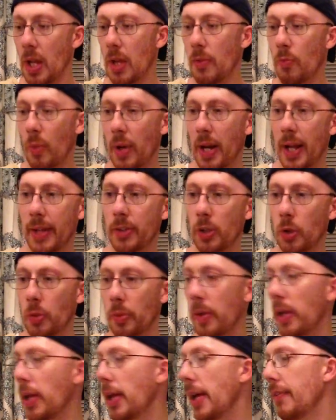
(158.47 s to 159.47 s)
what I
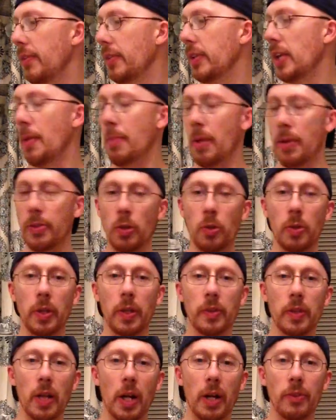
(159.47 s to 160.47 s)
do every time I do
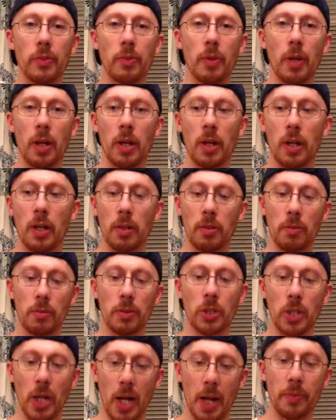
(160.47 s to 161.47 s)
these kind of
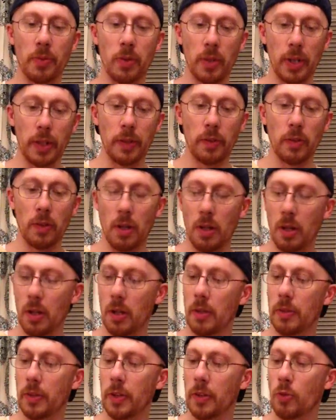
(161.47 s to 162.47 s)
jobs, these
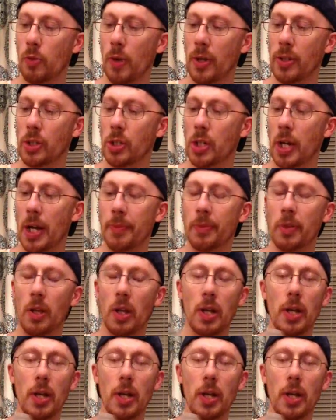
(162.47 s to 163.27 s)
distress jobs,